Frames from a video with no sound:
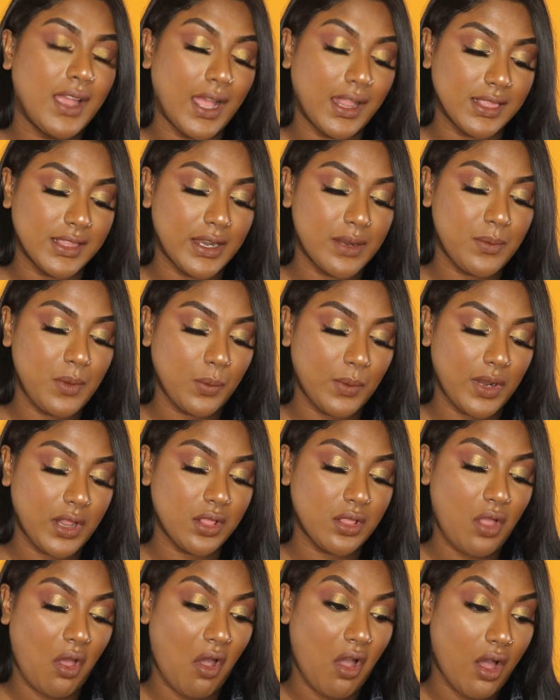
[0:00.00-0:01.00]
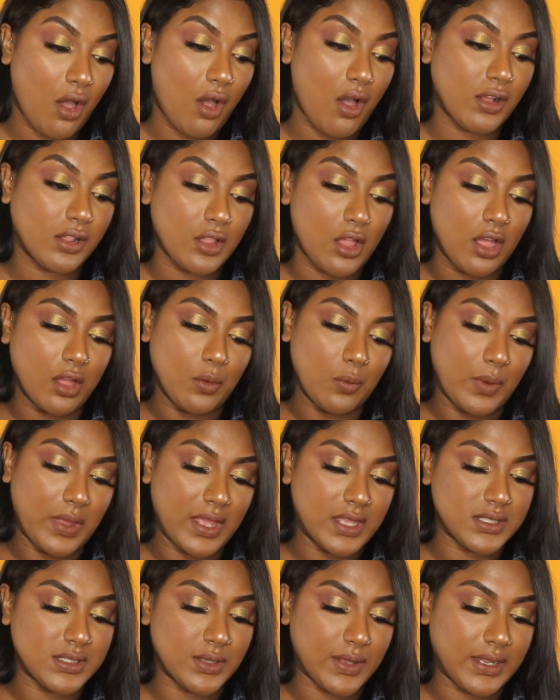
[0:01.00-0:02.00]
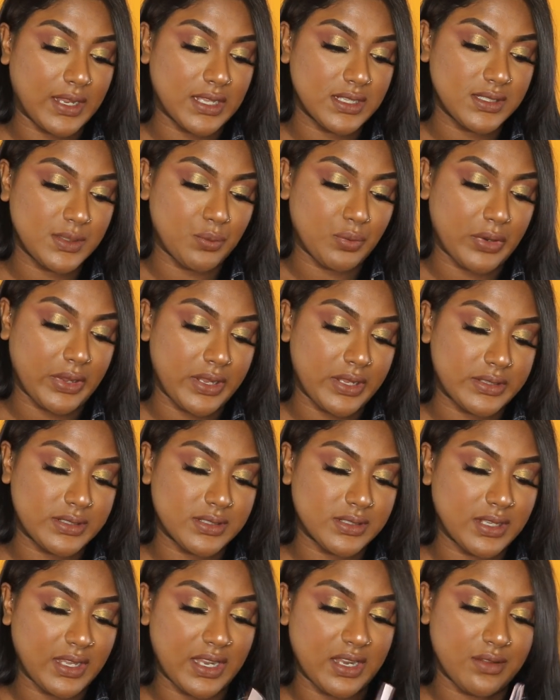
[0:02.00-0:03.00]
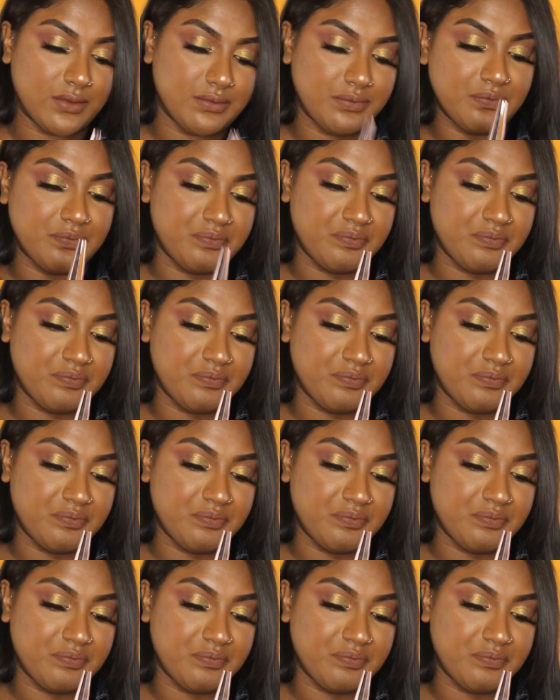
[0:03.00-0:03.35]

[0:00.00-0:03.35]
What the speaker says: A little bit went a long way, so I guess the price kind of